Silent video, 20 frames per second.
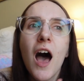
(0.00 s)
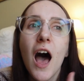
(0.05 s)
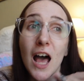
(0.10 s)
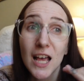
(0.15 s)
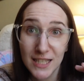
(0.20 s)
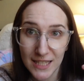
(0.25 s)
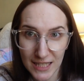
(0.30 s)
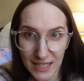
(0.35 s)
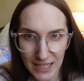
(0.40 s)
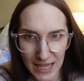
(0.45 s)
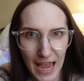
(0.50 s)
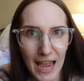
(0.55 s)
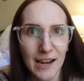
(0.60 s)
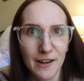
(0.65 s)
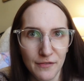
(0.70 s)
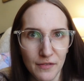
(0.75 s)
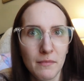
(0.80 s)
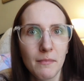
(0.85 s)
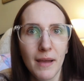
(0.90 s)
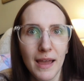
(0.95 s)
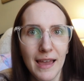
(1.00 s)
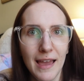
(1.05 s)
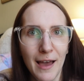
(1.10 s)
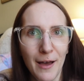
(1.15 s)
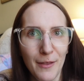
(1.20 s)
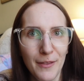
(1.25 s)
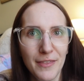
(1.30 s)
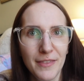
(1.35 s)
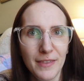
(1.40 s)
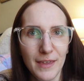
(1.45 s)
aside from my
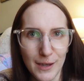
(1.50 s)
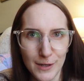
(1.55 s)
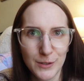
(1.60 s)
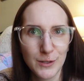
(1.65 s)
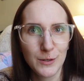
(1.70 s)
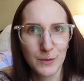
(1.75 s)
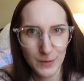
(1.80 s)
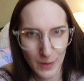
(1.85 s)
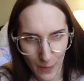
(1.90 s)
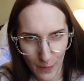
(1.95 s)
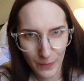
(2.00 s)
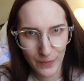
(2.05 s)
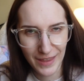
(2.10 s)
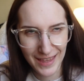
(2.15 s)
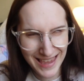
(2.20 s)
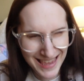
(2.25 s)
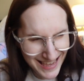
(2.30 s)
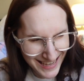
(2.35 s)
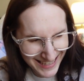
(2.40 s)
health issues only.